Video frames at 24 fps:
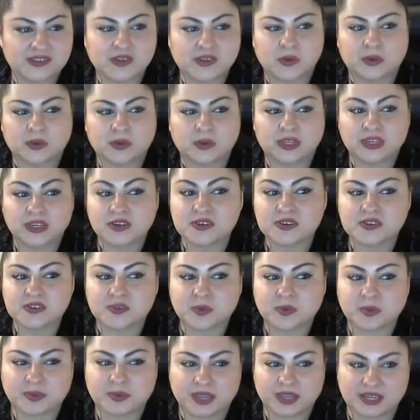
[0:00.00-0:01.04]
So here's
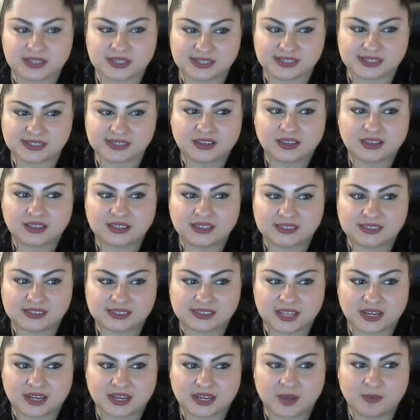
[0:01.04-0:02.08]
where pages is
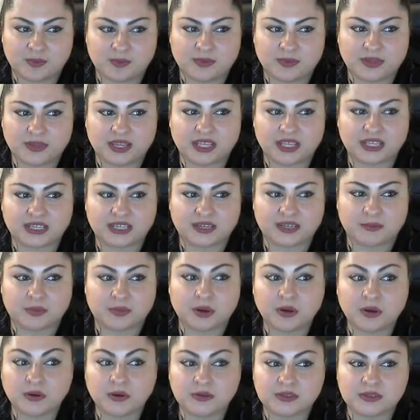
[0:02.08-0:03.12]
set up and
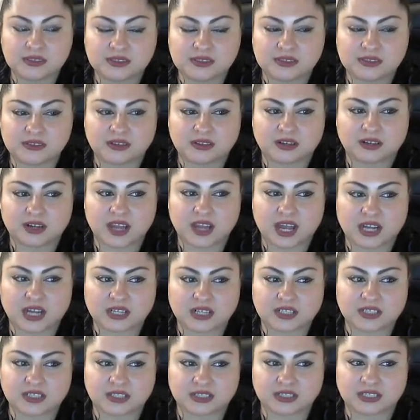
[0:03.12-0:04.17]
posts are
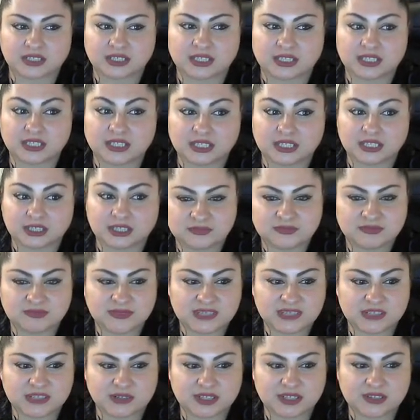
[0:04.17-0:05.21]
actually here.
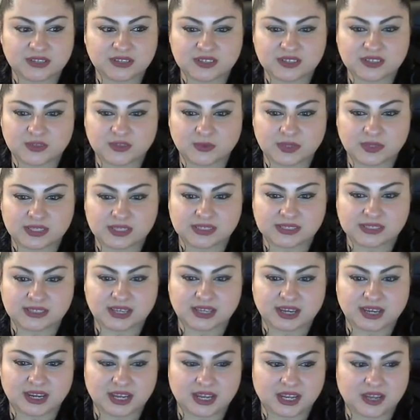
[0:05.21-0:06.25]
So here's the ones
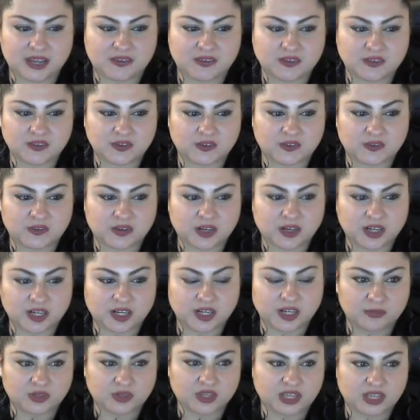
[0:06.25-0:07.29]
I have so
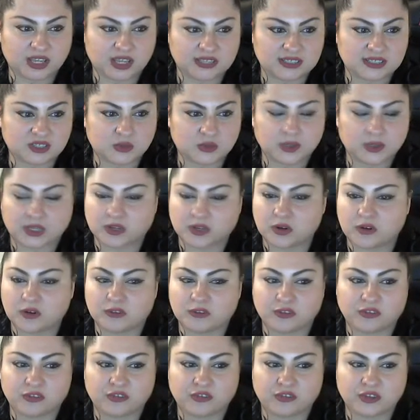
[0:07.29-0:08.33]
far. As a quick
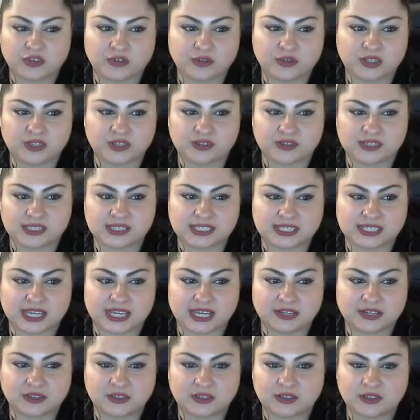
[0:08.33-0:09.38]
overview, here's the
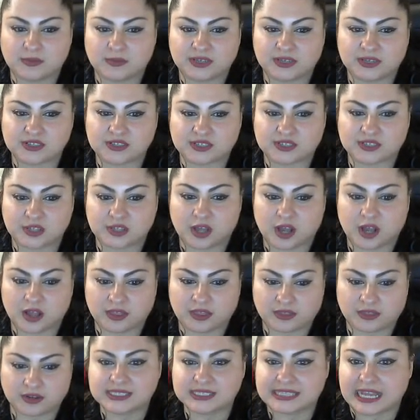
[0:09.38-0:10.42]
title, here's the
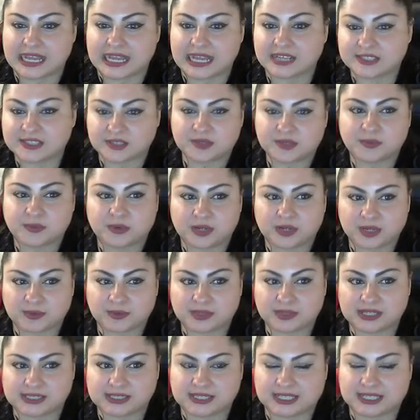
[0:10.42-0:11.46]
author. Tags are important
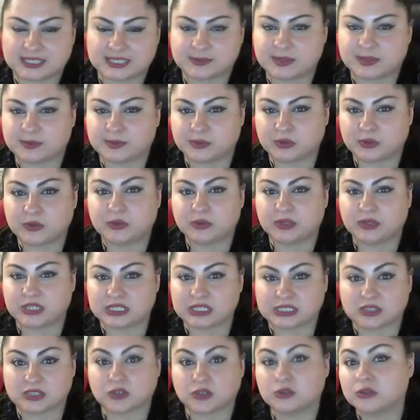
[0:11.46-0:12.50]
because it lets people who are
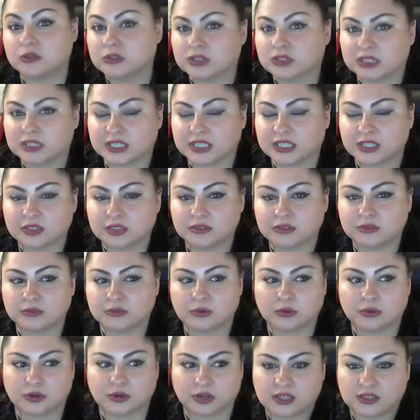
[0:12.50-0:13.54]
just Googling you
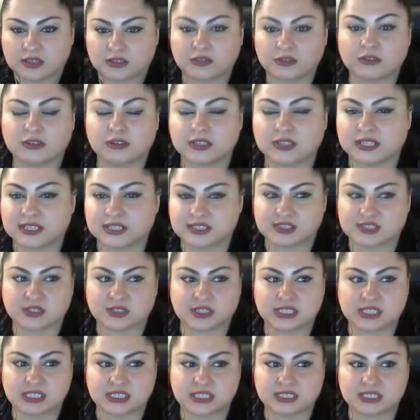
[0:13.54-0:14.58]
or Googling a
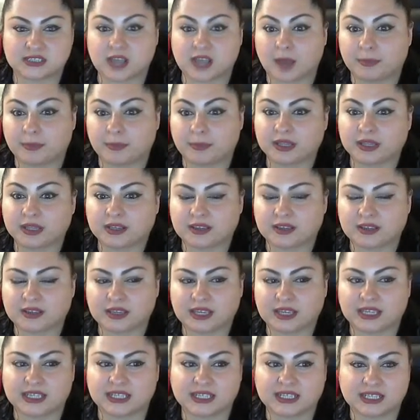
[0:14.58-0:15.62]
certain topic
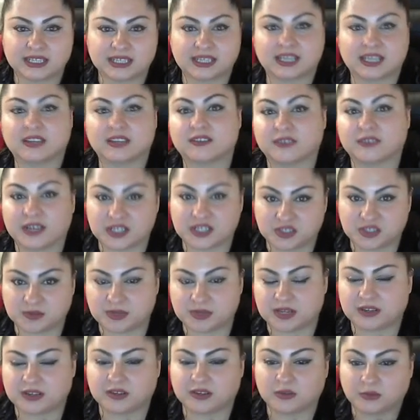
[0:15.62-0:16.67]
and they can find you
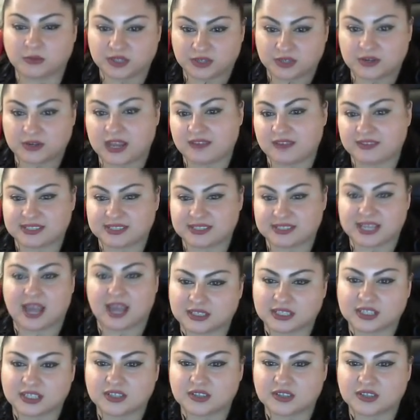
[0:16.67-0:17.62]
better when you have a tag.